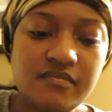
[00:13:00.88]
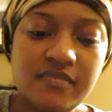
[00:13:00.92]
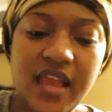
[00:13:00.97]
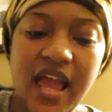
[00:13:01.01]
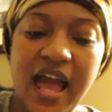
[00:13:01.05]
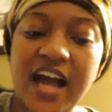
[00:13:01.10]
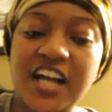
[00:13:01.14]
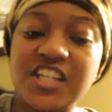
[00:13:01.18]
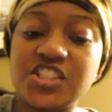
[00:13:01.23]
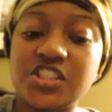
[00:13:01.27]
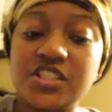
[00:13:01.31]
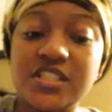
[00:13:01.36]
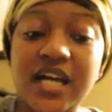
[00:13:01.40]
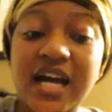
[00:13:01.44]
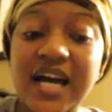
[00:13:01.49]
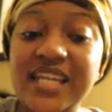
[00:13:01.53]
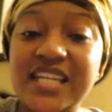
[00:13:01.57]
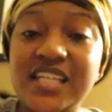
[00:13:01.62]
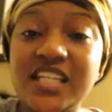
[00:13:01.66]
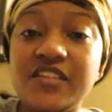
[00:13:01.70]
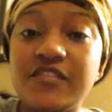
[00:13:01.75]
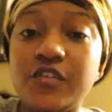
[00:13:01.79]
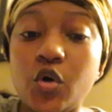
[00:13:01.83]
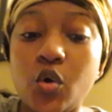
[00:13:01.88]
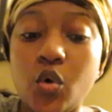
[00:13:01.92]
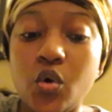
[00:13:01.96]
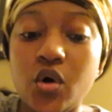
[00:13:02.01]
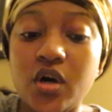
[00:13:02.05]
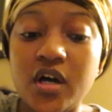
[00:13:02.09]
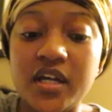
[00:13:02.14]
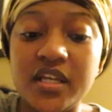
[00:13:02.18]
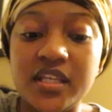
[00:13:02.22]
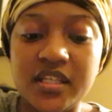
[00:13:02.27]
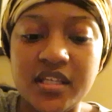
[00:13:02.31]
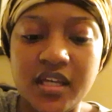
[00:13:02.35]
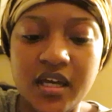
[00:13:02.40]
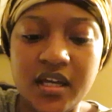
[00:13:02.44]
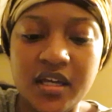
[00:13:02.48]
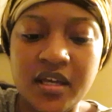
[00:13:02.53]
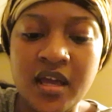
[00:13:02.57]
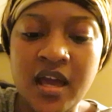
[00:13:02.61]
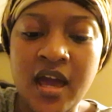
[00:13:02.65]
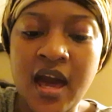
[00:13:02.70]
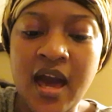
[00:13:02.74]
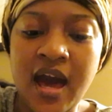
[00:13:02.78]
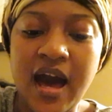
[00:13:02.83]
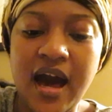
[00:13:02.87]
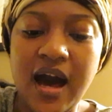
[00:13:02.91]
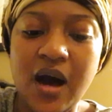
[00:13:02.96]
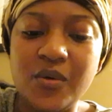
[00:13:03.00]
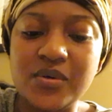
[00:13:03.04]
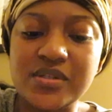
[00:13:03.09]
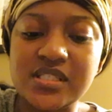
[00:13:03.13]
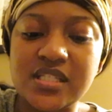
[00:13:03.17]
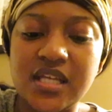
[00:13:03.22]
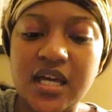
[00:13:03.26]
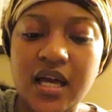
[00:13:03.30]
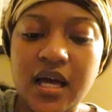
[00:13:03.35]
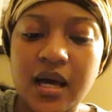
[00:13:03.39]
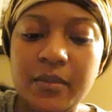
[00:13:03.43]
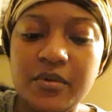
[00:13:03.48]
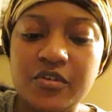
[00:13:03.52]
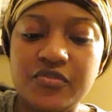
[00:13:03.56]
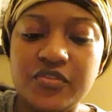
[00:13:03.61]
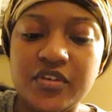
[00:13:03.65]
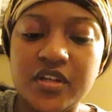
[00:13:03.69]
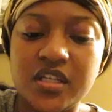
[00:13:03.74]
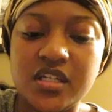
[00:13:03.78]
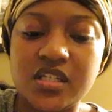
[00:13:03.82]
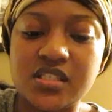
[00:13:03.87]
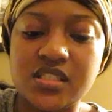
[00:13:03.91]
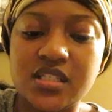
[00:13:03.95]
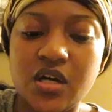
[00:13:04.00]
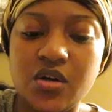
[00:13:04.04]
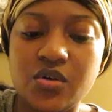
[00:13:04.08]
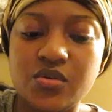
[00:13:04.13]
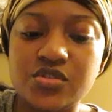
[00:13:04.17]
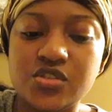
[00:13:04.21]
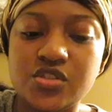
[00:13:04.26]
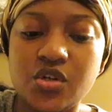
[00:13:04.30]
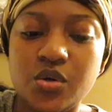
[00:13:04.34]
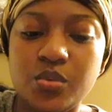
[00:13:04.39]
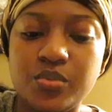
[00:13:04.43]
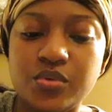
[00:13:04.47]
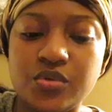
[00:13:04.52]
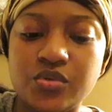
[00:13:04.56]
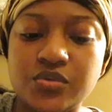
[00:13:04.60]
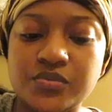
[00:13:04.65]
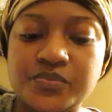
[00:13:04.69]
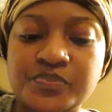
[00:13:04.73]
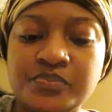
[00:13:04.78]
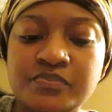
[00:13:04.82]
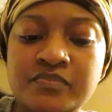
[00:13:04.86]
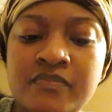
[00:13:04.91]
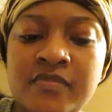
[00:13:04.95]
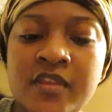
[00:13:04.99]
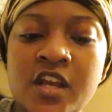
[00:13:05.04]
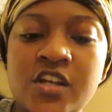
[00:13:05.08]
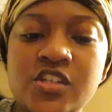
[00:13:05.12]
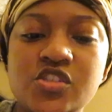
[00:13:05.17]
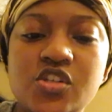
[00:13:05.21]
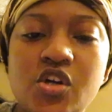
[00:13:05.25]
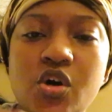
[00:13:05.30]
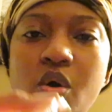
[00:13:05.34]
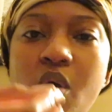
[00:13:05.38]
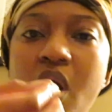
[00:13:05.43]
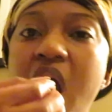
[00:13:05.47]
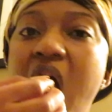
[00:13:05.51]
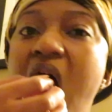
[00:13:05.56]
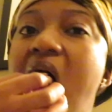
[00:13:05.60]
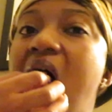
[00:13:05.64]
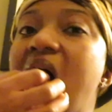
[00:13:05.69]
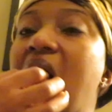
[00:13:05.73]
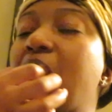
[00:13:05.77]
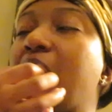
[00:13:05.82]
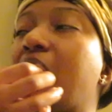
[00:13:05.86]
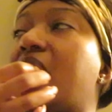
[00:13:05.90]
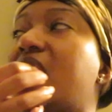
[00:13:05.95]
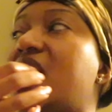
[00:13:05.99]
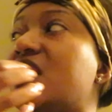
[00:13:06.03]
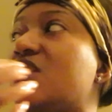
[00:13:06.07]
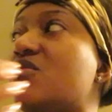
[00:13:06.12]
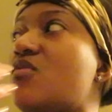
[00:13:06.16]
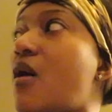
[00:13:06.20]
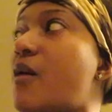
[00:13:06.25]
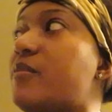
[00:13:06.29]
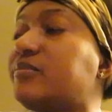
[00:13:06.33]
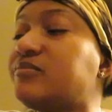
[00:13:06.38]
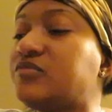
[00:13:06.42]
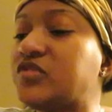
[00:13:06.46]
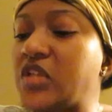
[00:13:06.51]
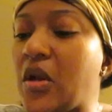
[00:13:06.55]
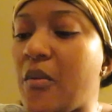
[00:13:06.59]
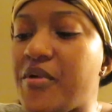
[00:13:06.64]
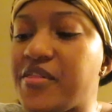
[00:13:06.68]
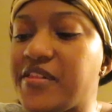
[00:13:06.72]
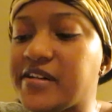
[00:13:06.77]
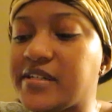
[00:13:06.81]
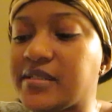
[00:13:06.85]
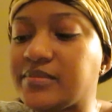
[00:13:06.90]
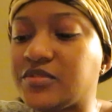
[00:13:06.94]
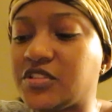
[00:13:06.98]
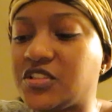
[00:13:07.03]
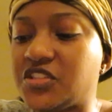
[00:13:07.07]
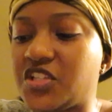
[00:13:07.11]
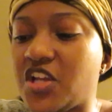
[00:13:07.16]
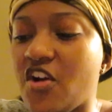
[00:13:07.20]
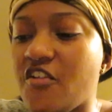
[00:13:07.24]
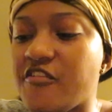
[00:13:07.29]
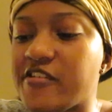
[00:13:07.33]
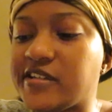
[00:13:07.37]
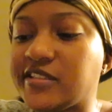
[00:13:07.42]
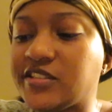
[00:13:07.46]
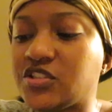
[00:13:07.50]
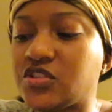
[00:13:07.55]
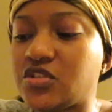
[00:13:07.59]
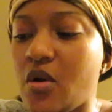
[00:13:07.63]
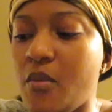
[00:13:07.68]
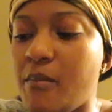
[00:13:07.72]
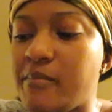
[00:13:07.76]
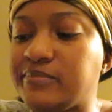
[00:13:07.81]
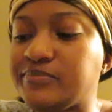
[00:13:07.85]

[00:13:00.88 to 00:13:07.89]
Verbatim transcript: actually, I didn't even call her yet. I was like, I'm gonna figure this out. So boom. So I'm like, let me look up the nearest